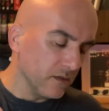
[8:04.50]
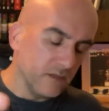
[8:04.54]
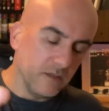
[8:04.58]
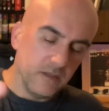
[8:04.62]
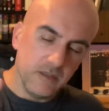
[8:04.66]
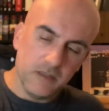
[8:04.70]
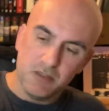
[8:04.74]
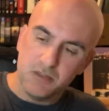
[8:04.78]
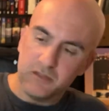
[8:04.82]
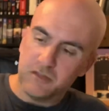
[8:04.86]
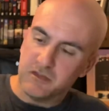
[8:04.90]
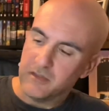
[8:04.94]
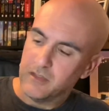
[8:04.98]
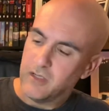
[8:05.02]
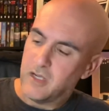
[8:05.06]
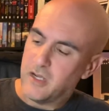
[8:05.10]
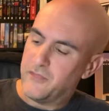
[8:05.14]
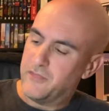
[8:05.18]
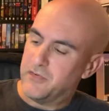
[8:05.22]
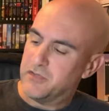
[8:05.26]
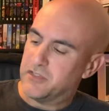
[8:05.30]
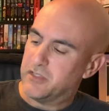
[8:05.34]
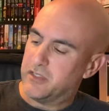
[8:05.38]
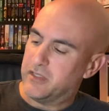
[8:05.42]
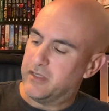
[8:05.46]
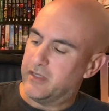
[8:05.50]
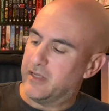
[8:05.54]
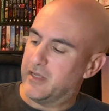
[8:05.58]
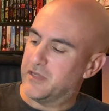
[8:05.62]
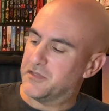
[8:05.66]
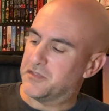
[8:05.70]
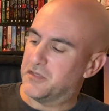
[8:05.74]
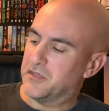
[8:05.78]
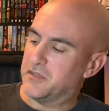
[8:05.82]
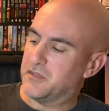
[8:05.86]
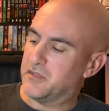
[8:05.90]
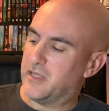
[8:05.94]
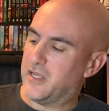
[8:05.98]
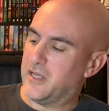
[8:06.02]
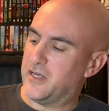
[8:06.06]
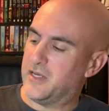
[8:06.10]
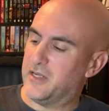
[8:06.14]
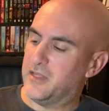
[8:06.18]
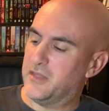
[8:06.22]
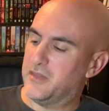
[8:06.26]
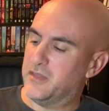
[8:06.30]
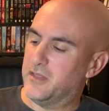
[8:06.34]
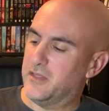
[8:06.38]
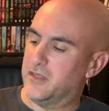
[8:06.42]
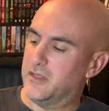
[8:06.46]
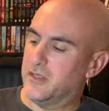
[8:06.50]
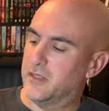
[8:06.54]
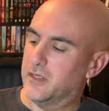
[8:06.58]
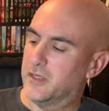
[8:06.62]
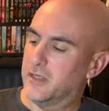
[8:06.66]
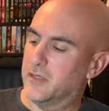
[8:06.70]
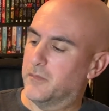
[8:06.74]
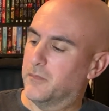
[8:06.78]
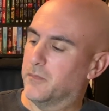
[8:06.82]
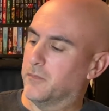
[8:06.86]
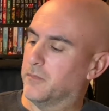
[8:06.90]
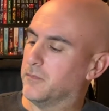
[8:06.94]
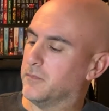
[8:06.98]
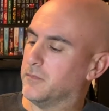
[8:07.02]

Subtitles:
This obviously isn't any of the